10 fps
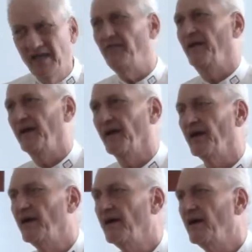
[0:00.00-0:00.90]
living
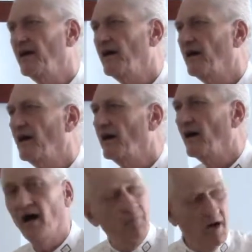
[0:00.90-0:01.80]

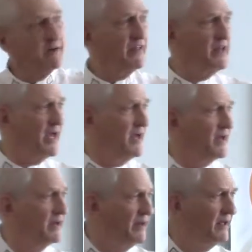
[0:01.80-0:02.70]
among the
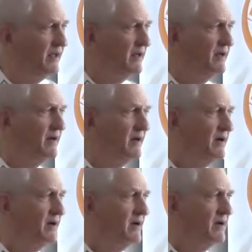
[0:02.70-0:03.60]
dead?
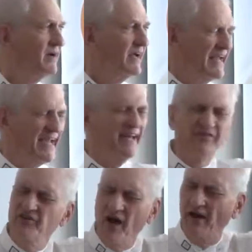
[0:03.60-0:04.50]
He
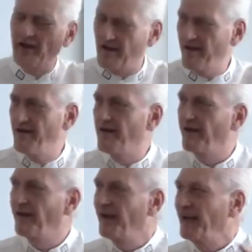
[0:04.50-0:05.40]
is not here.